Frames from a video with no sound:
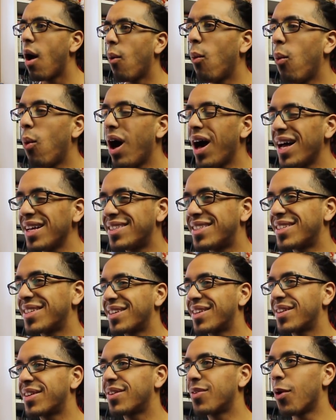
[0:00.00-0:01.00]
What?
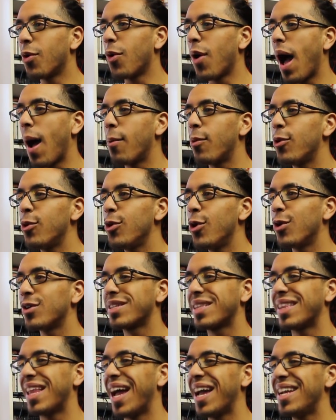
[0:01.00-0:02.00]
Konohamaru
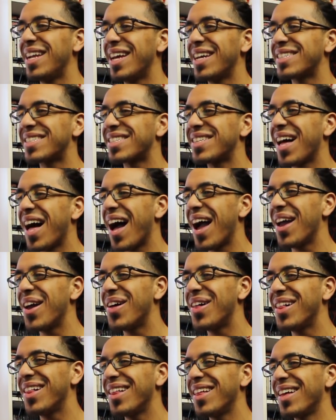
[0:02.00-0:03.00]
knows lightning
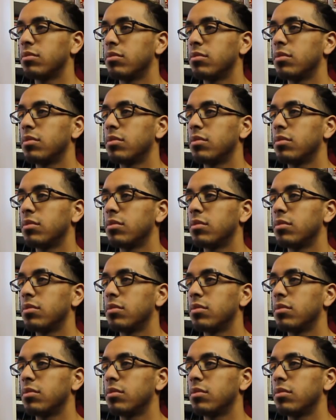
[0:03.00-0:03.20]
style?